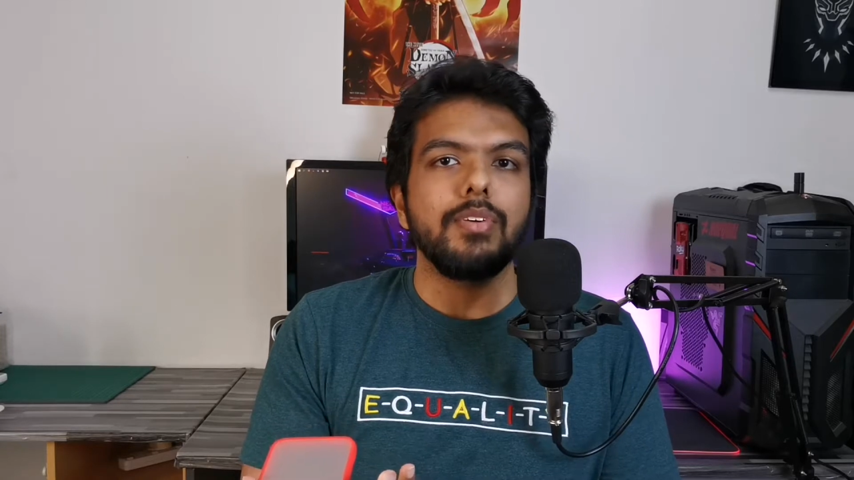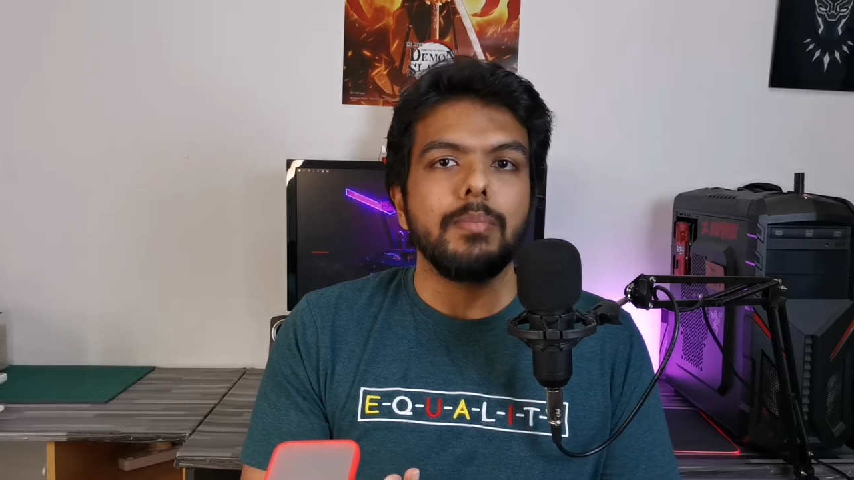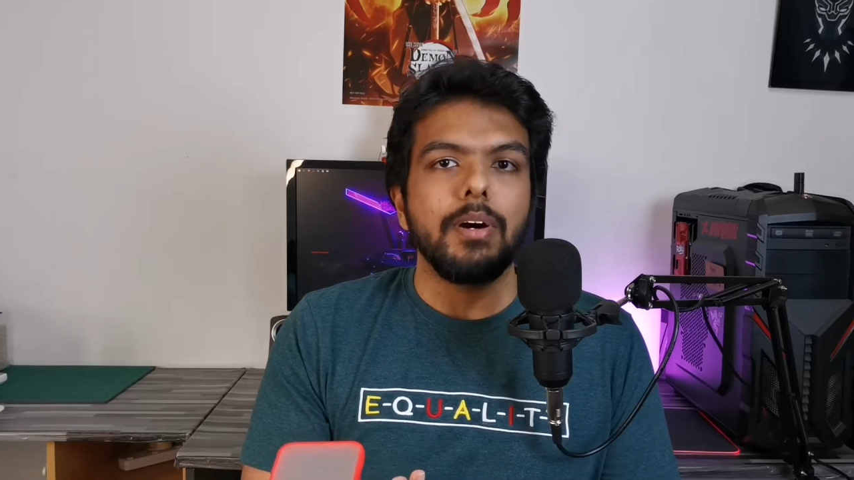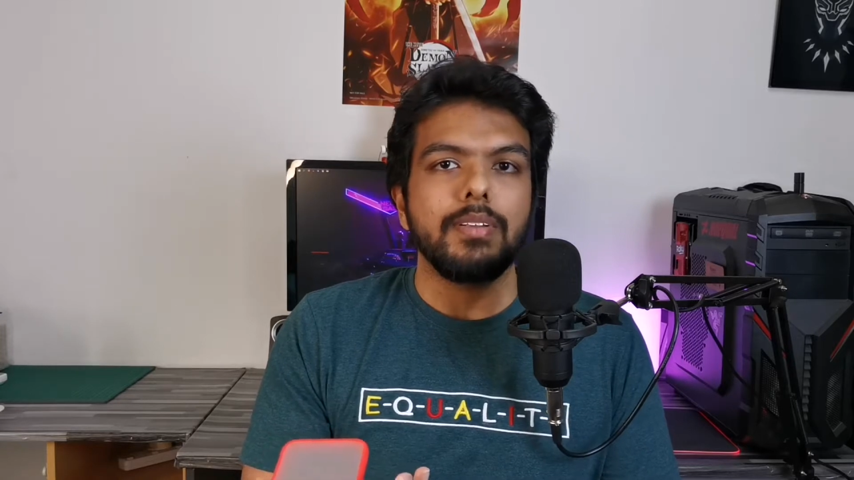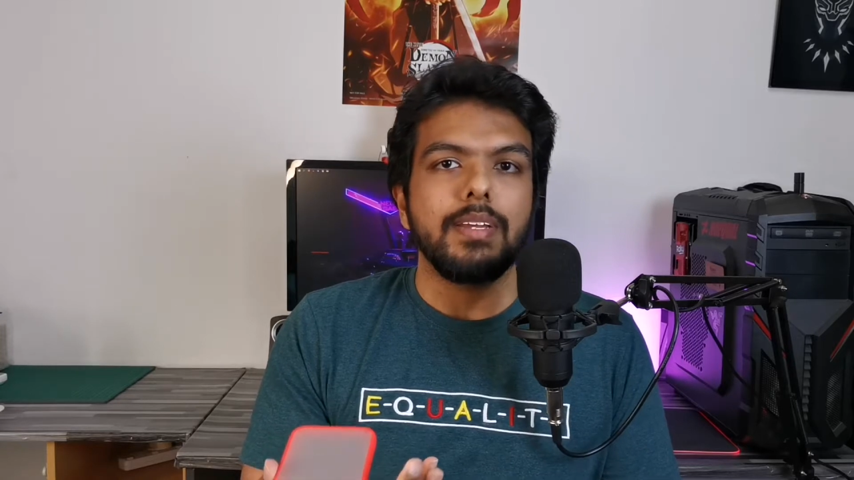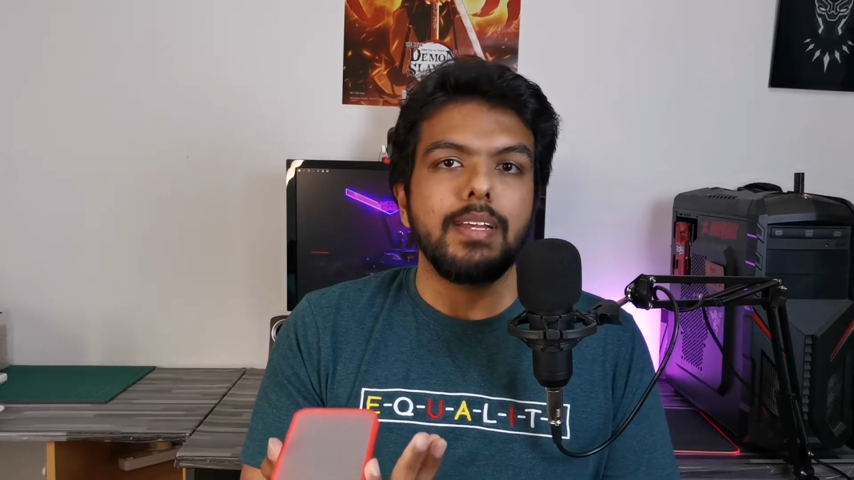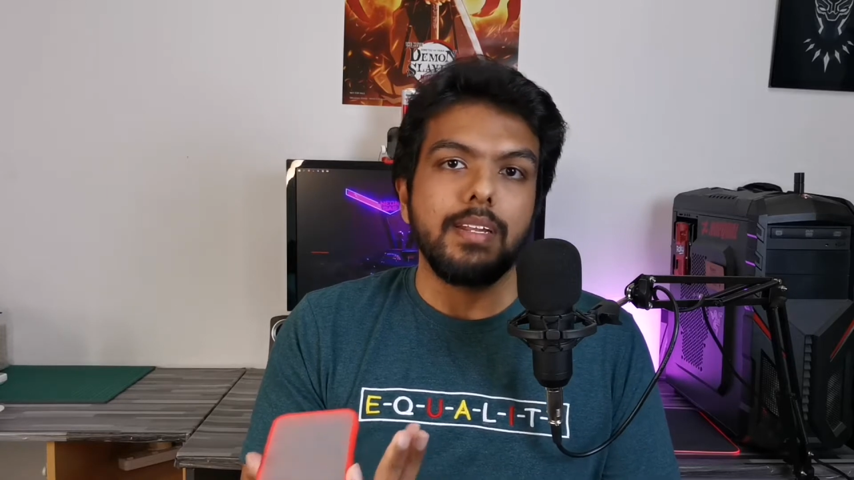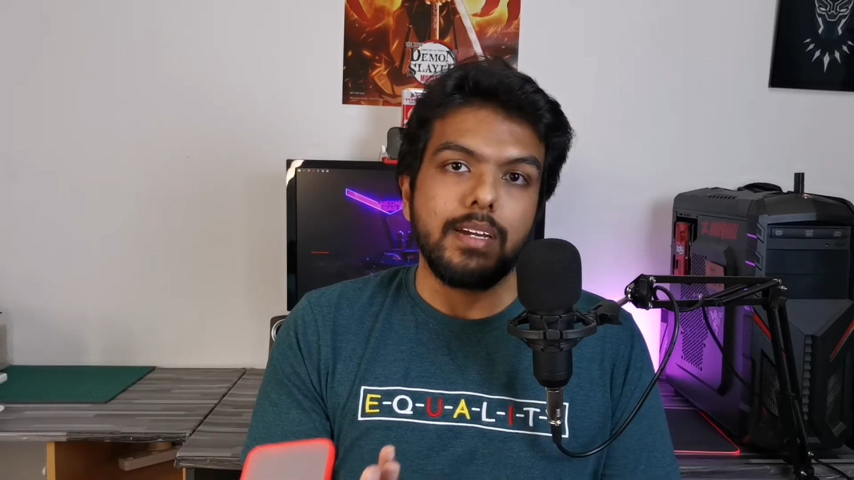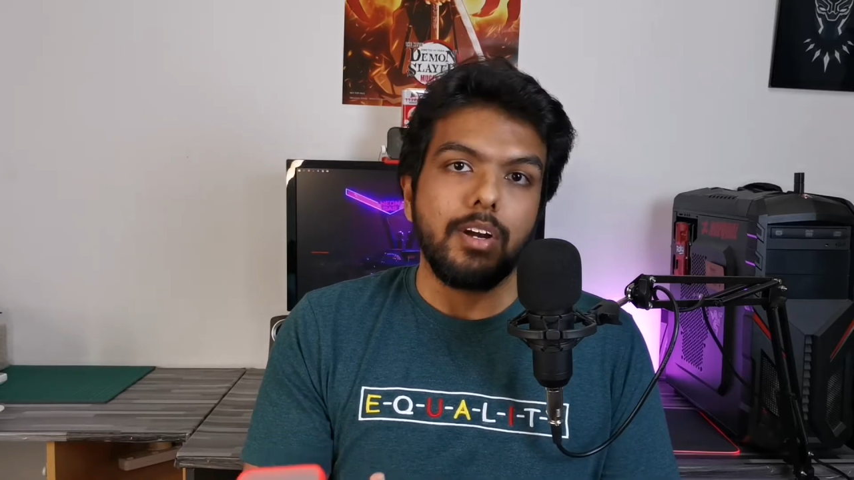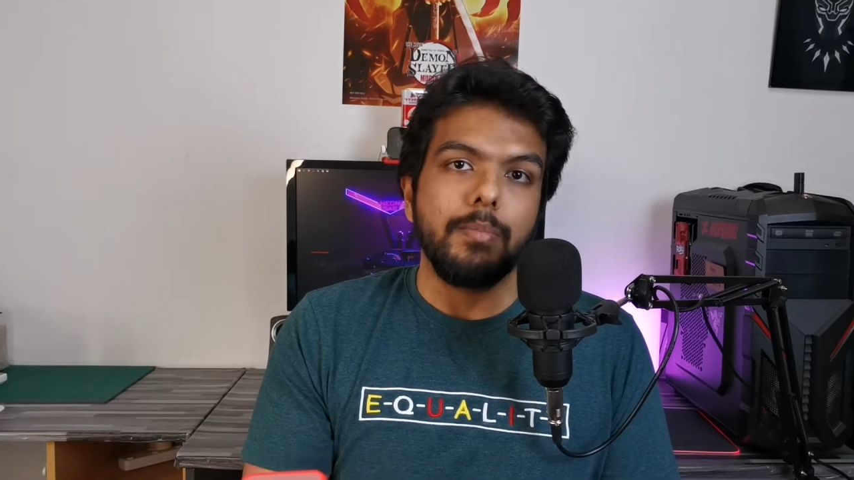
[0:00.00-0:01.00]
about it in
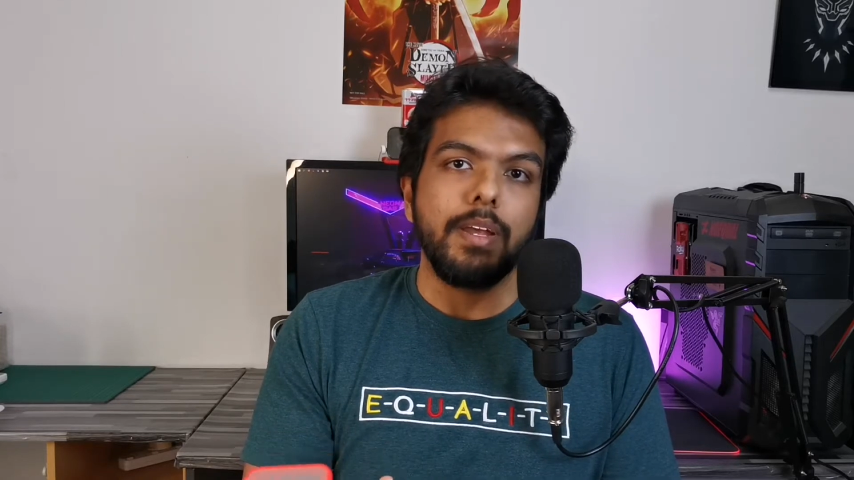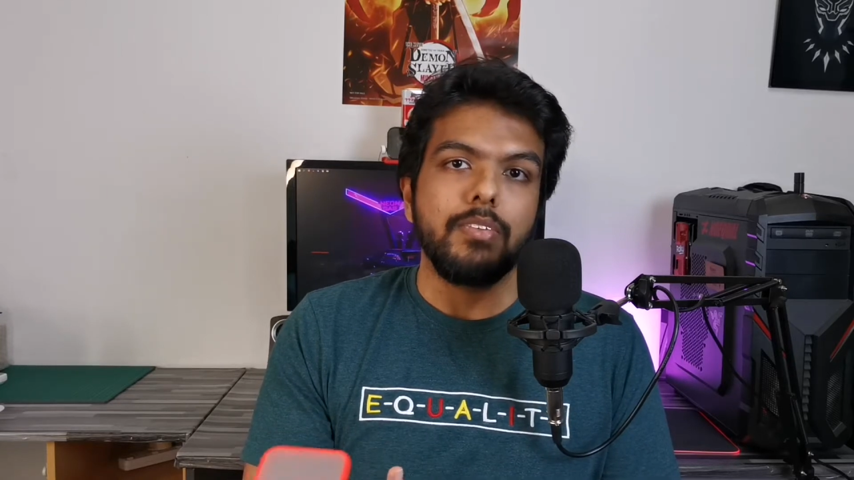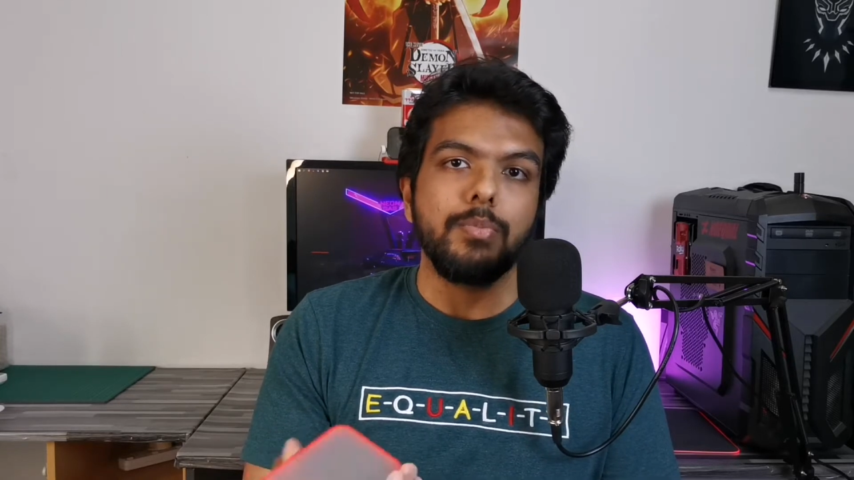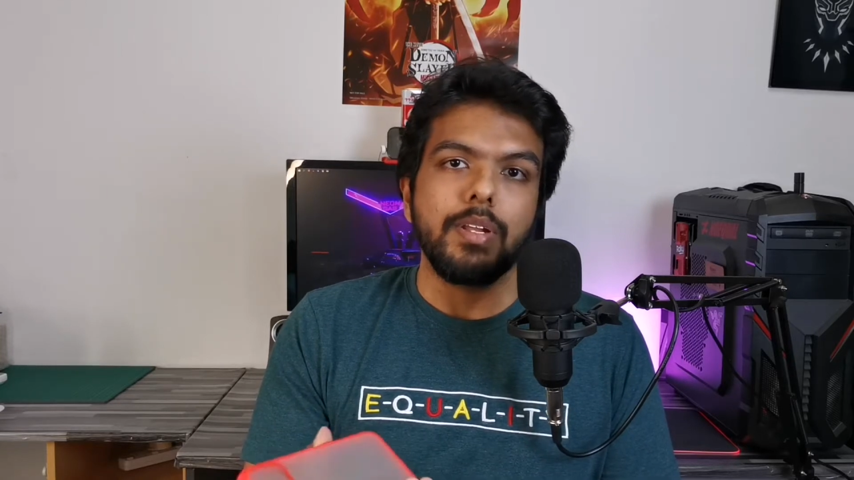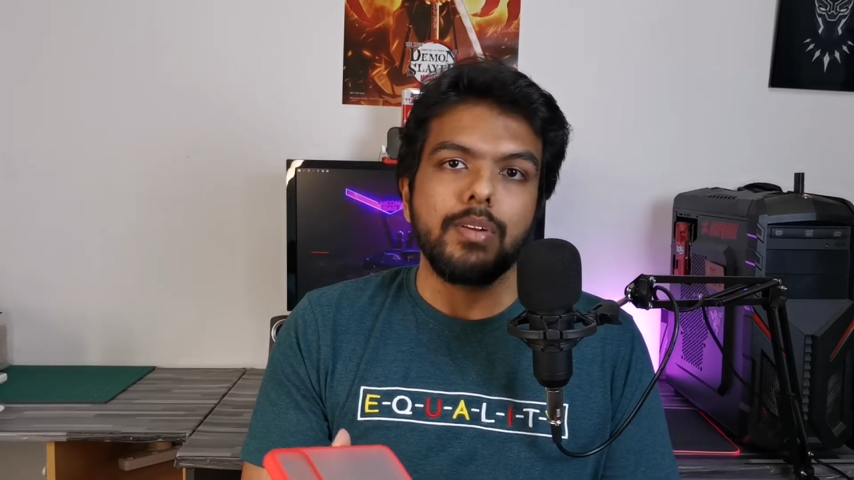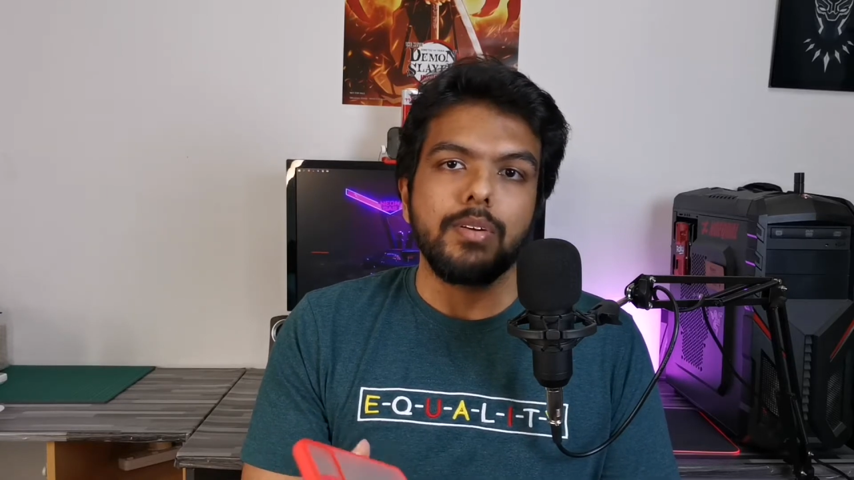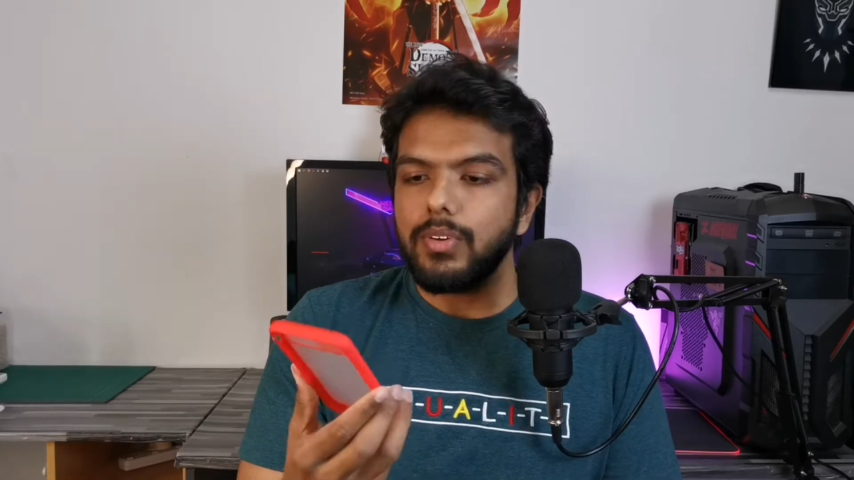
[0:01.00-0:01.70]
the comments below.